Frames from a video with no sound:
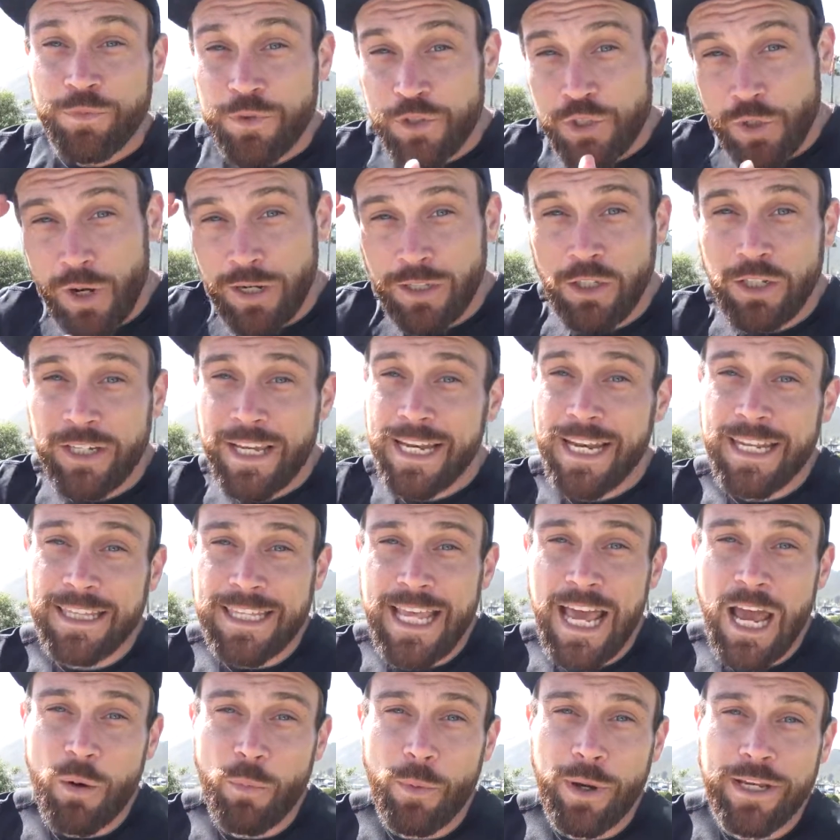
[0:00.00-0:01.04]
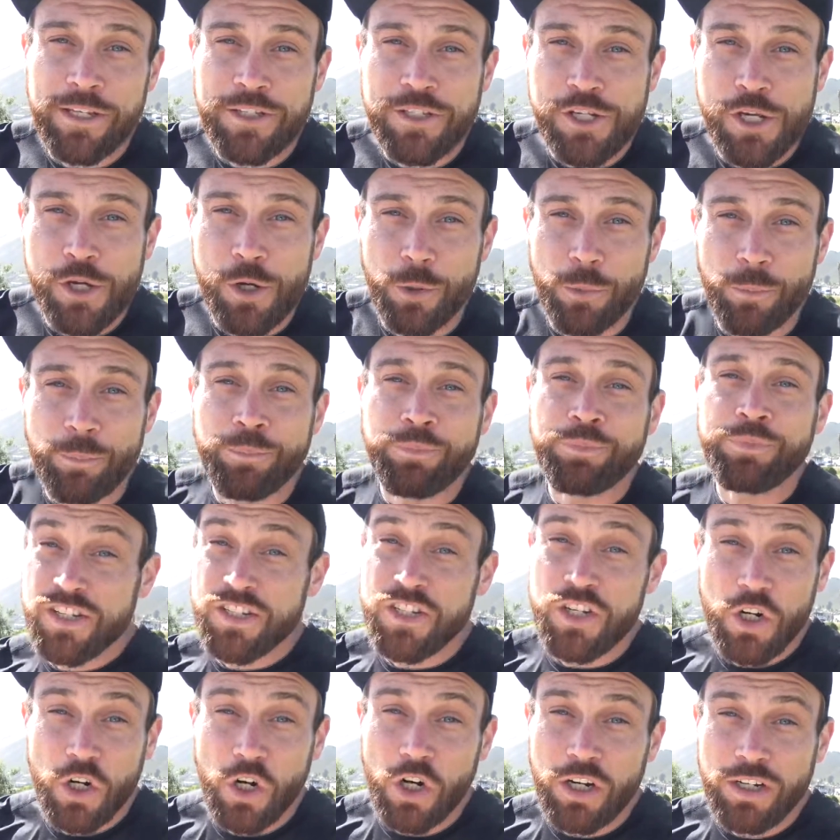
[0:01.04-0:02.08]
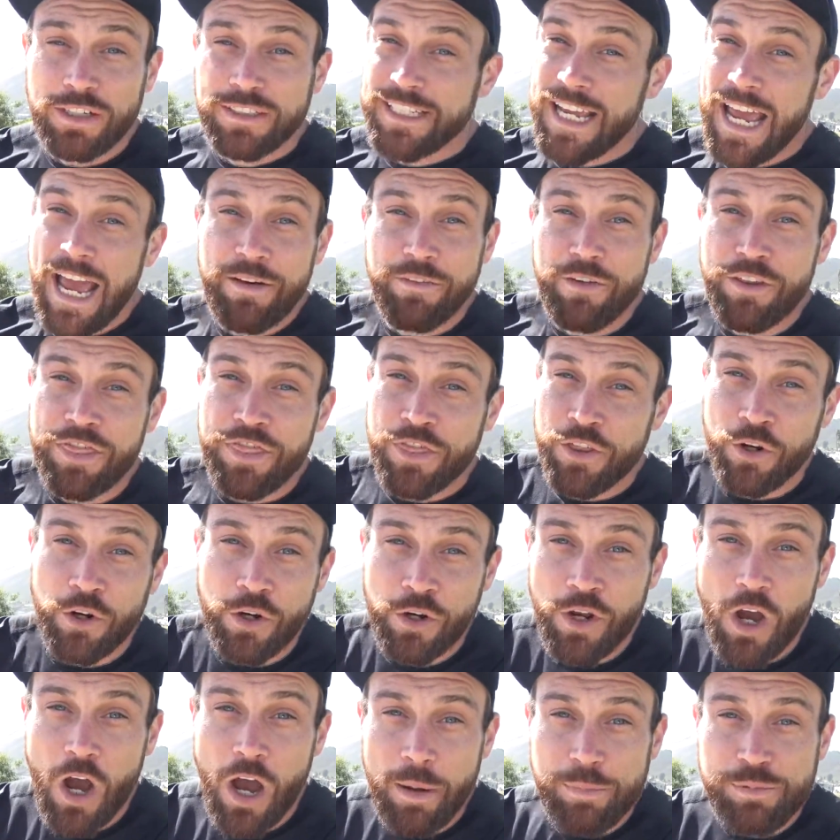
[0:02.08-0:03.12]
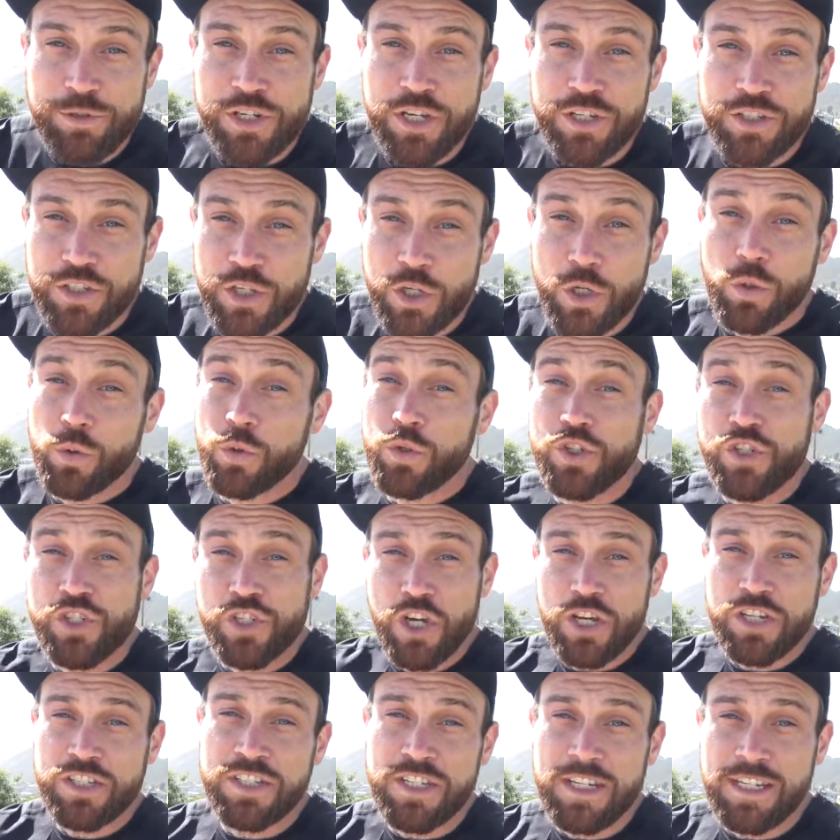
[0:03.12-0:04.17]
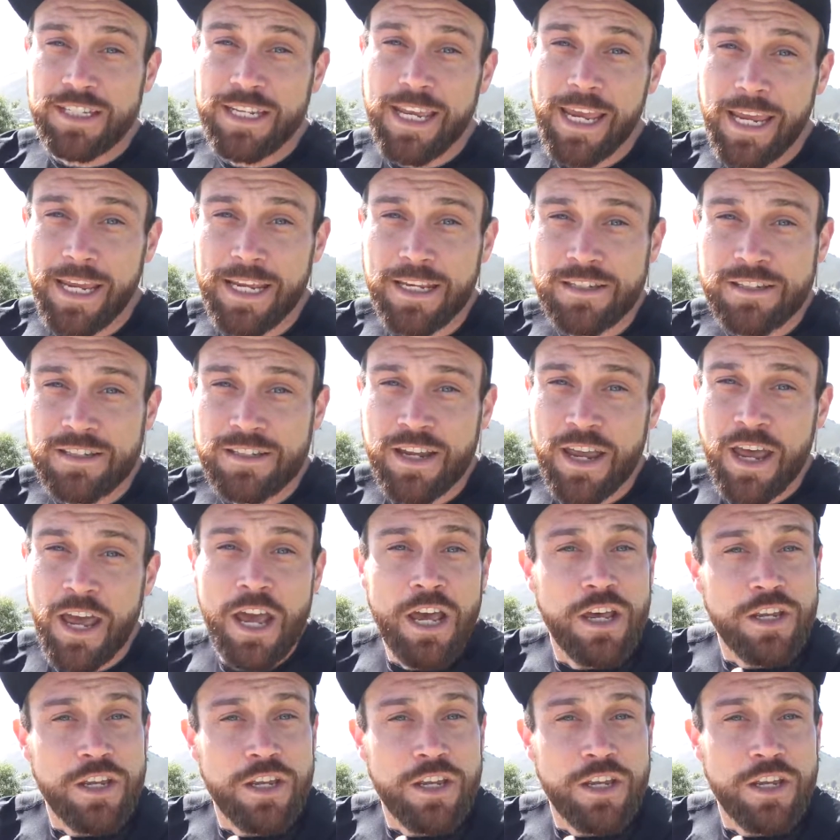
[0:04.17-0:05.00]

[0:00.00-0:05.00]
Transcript: So I look at it that way too. It doesn't hurt to have a third option too, just in case.